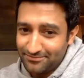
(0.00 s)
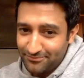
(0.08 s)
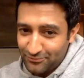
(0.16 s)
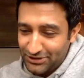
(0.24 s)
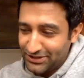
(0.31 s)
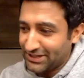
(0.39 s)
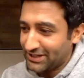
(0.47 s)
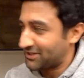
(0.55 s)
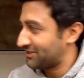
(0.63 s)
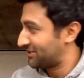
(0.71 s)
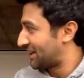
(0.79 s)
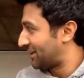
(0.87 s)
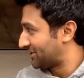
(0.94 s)
With Nick
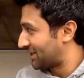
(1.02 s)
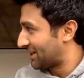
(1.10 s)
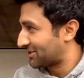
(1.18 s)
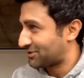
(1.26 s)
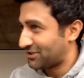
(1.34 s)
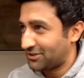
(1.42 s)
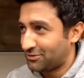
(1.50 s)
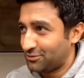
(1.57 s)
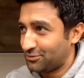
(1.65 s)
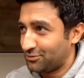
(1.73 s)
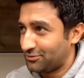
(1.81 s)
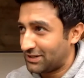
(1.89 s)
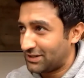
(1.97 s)
Gonzalez, actually,
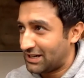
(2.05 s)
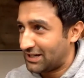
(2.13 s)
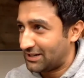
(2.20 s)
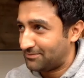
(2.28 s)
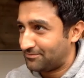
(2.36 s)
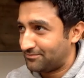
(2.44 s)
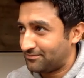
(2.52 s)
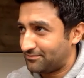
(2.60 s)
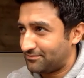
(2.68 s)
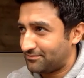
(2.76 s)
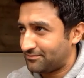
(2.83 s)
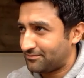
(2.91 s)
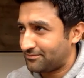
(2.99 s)
who I
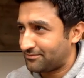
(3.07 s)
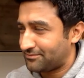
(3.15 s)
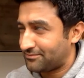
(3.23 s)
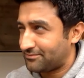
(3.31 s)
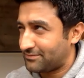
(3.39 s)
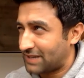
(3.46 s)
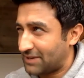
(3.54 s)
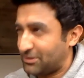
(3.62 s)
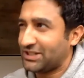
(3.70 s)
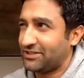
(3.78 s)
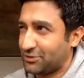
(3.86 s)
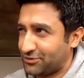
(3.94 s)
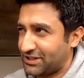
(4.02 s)

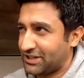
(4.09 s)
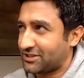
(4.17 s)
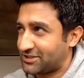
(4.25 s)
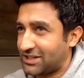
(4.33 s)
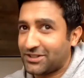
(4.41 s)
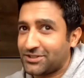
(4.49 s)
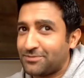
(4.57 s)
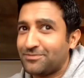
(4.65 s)
believe it was Nick Gonzalez.